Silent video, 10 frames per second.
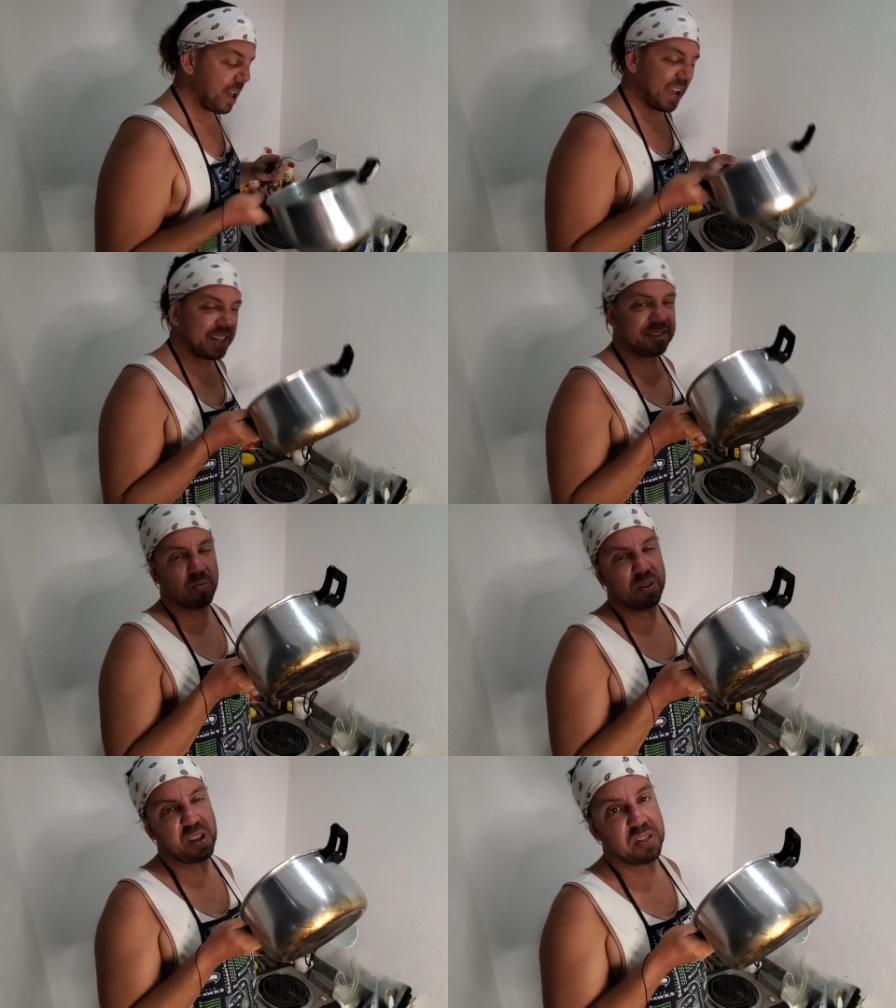And these
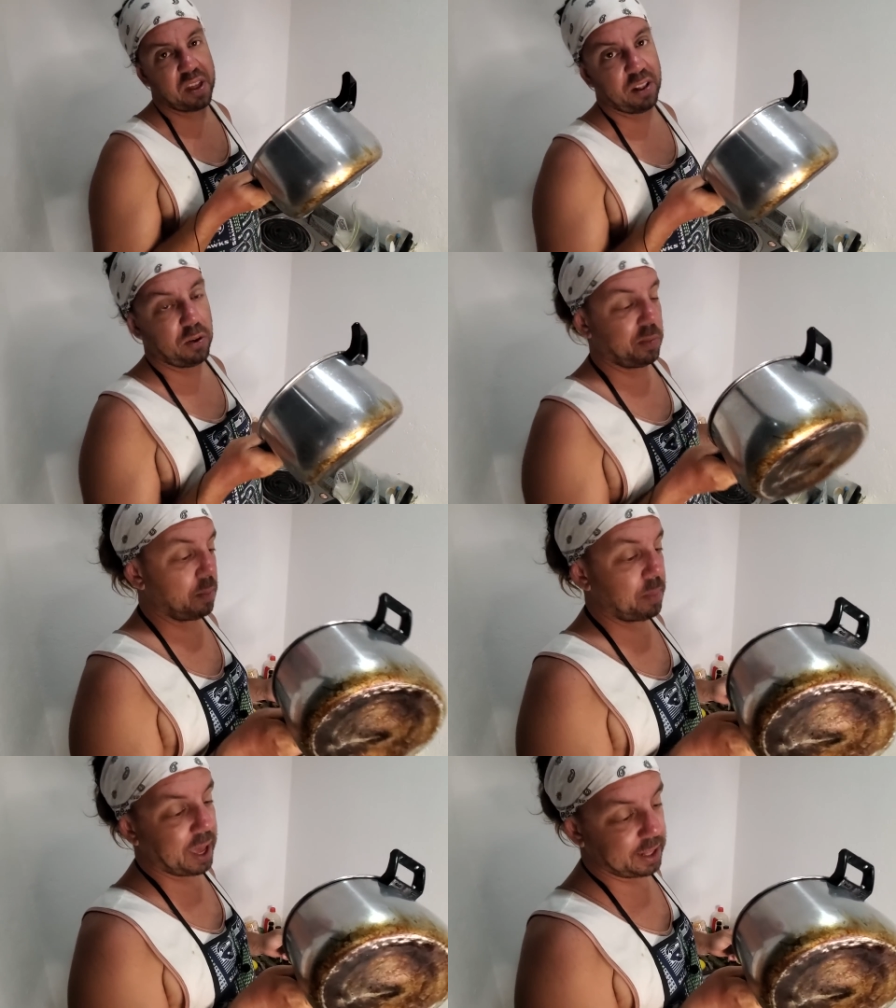are really thin
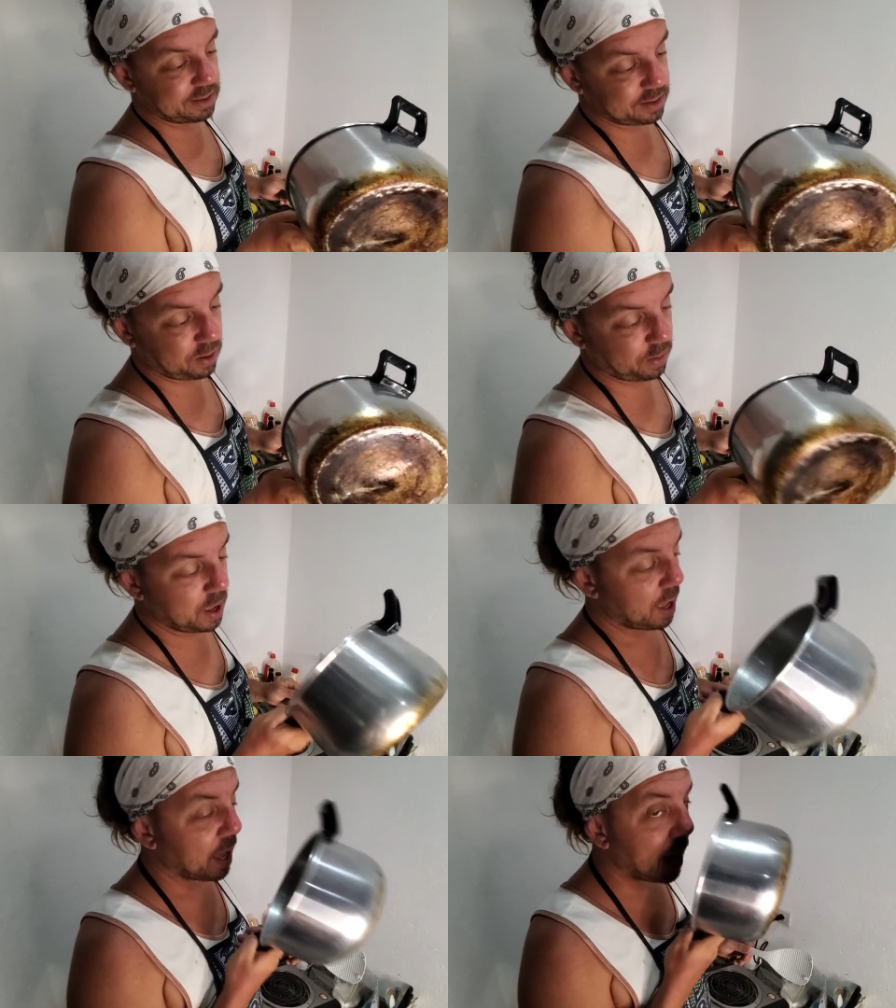aluminum pans, so
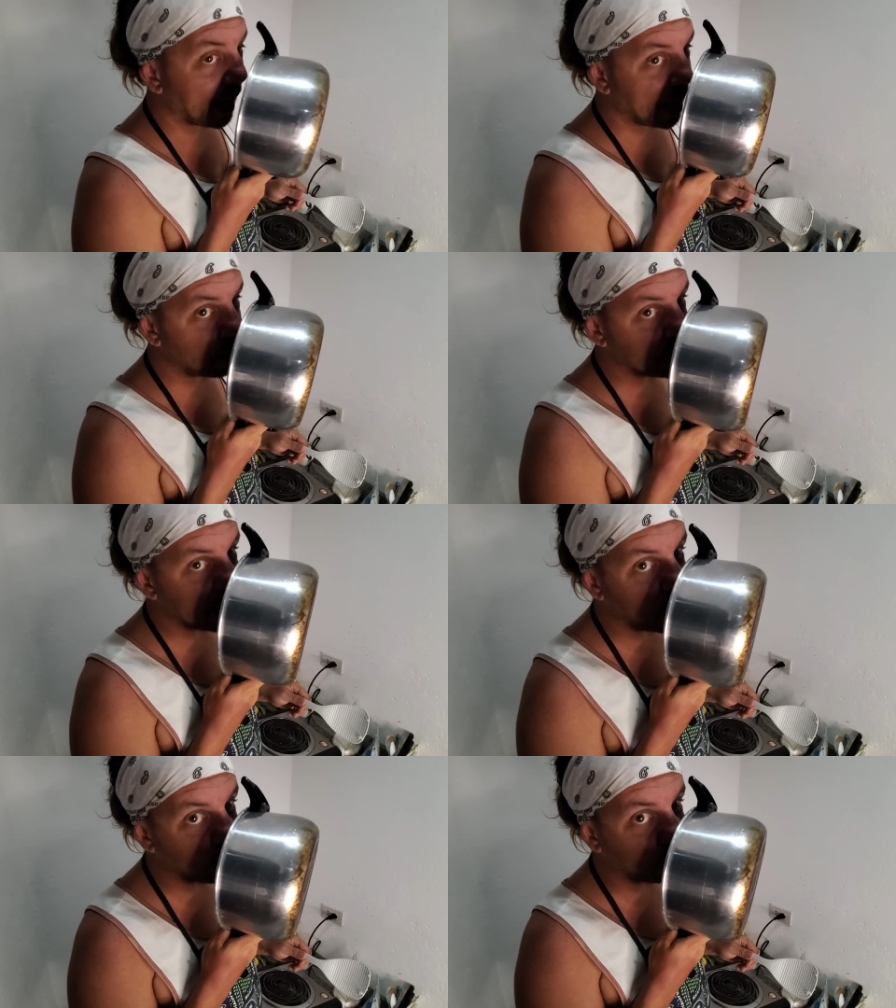I gotta be
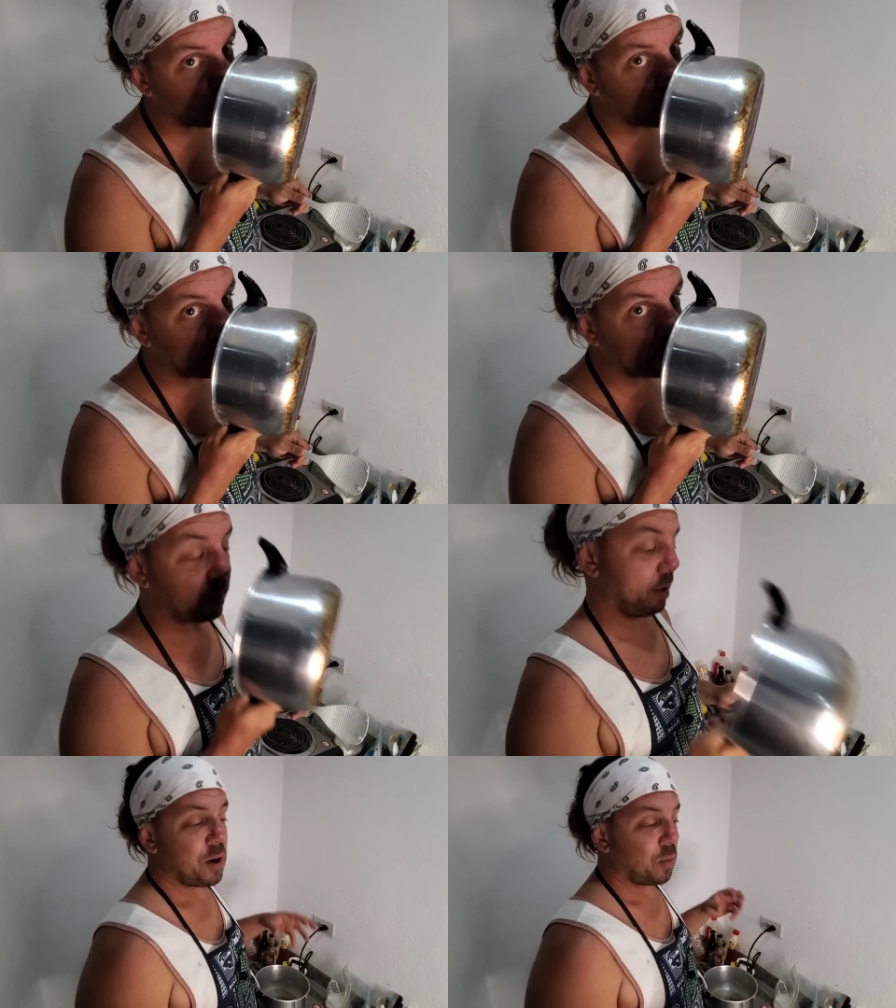careful with it.